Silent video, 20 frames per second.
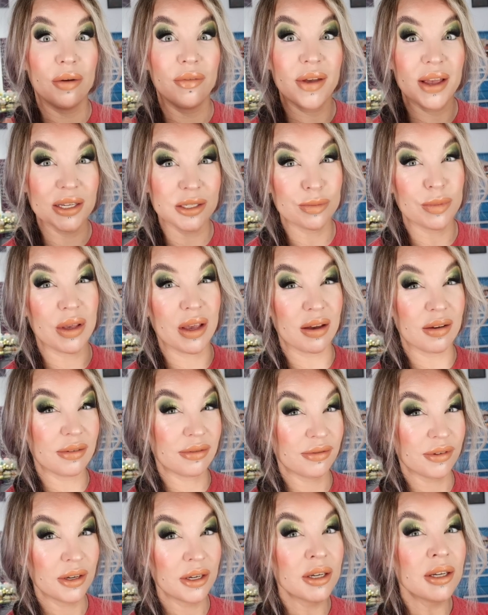of
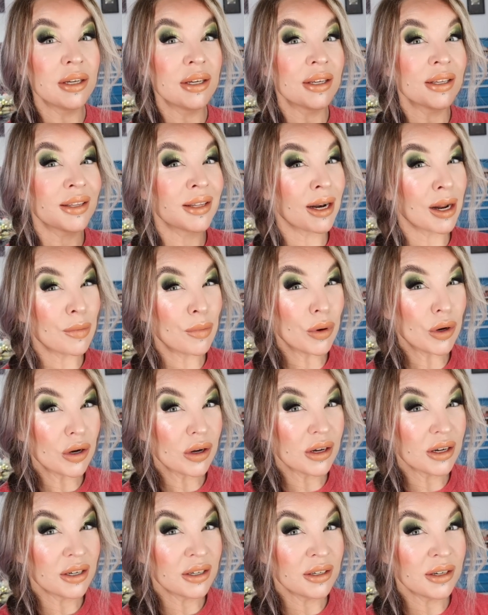SPF that I put
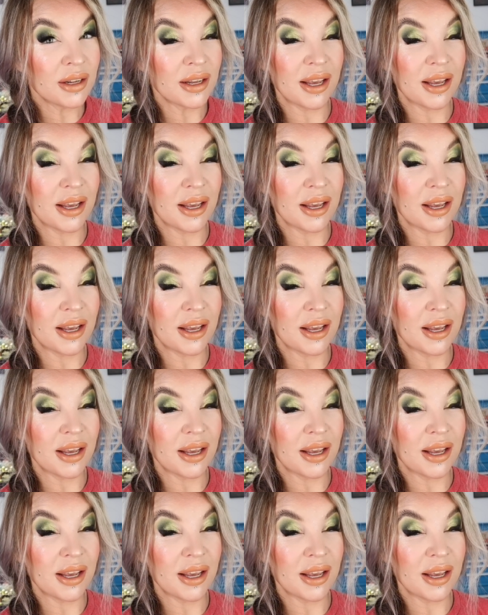on